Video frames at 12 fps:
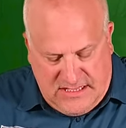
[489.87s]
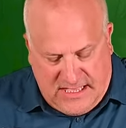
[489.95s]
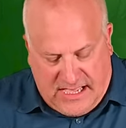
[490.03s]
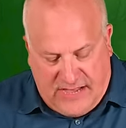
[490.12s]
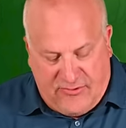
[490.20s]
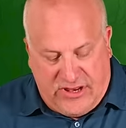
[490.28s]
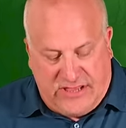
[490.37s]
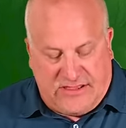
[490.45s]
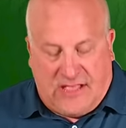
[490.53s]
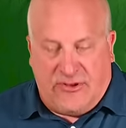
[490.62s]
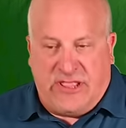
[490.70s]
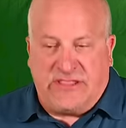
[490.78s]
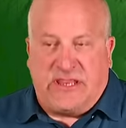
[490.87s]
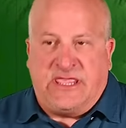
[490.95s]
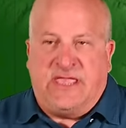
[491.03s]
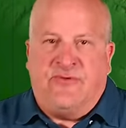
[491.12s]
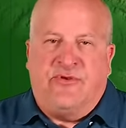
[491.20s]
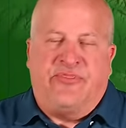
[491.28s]
I went out
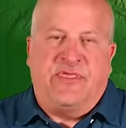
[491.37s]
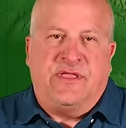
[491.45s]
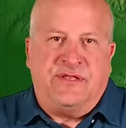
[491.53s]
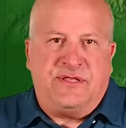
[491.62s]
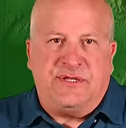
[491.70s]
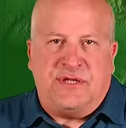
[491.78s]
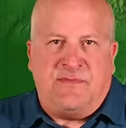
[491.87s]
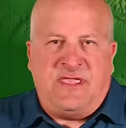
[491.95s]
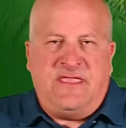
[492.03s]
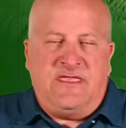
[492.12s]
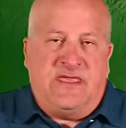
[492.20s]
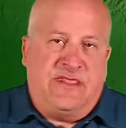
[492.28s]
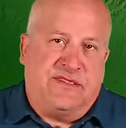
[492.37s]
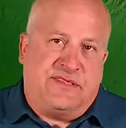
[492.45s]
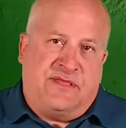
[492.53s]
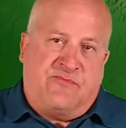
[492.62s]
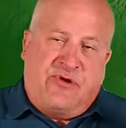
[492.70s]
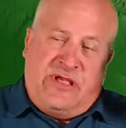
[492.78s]
today with Jimmy and his
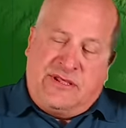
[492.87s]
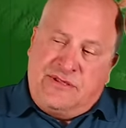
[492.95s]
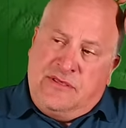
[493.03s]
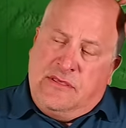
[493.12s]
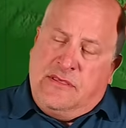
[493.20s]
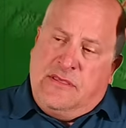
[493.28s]
son Briggs,